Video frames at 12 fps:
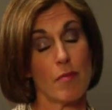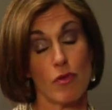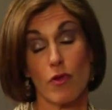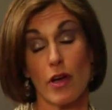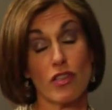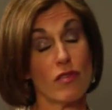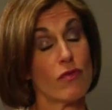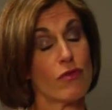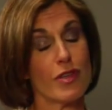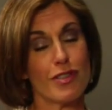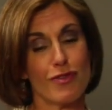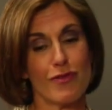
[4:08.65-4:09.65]

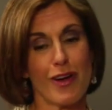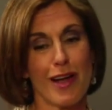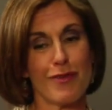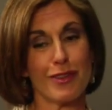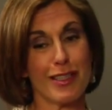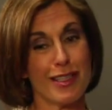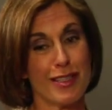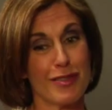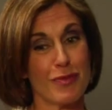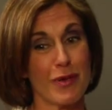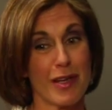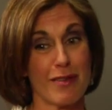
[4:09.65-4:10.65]
progression-free survival
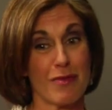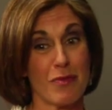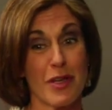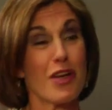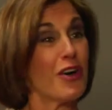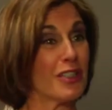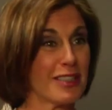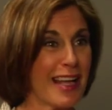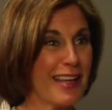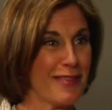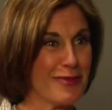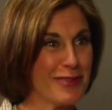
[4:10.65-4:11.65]
is what we call
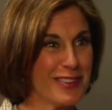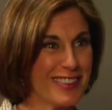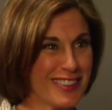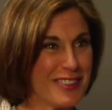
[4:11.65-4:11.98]
life,